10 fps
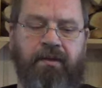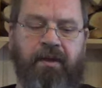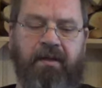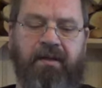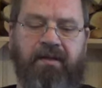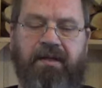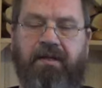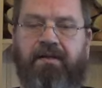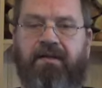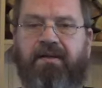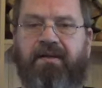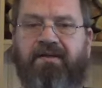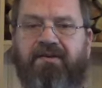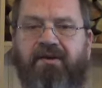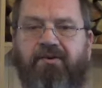And in the
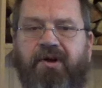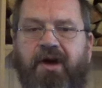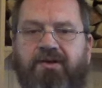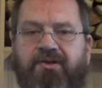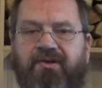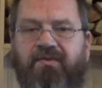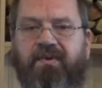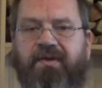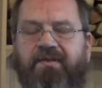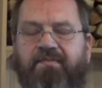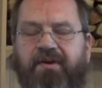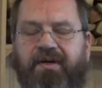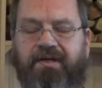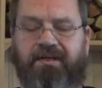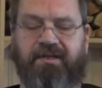interrogation with the
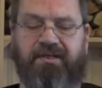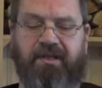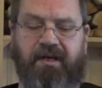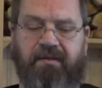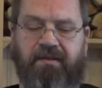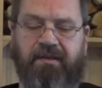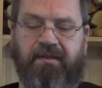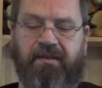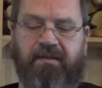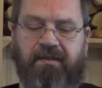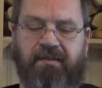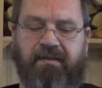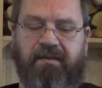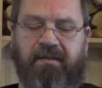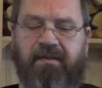police, he said
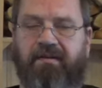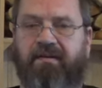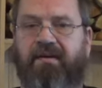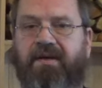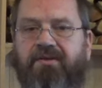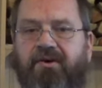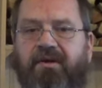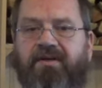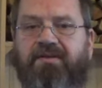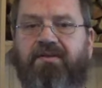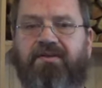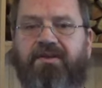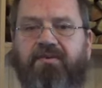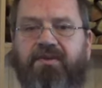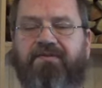he thought he,
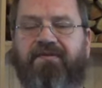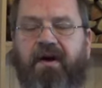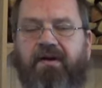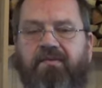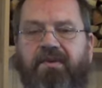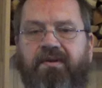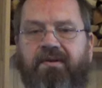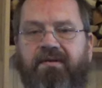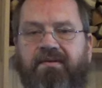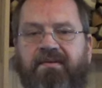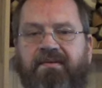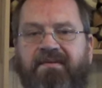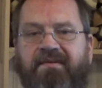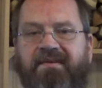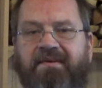she was fine with it,
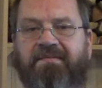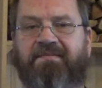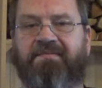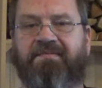you know,